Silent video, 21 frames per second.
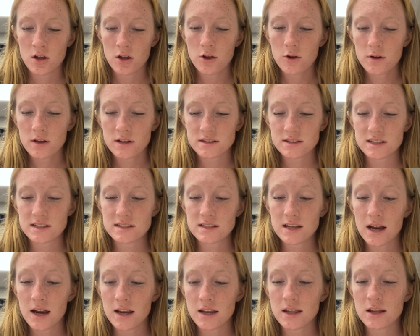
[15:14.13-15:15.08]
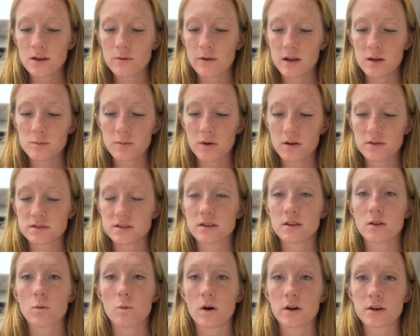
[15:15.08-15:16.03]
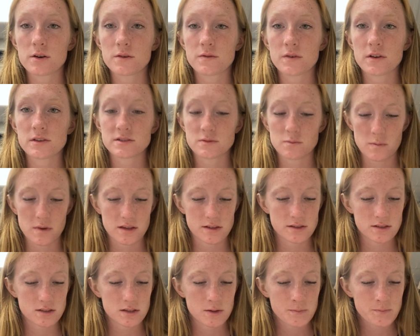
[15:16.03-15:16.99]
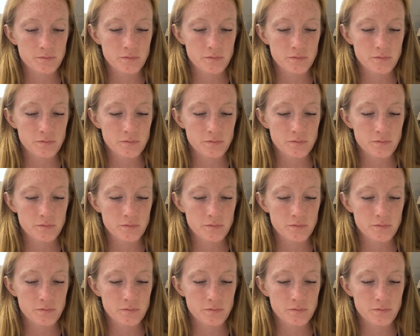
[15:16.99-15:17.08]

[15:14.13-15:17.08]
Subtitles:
you can see tiny rainbows in the waterfall's mist.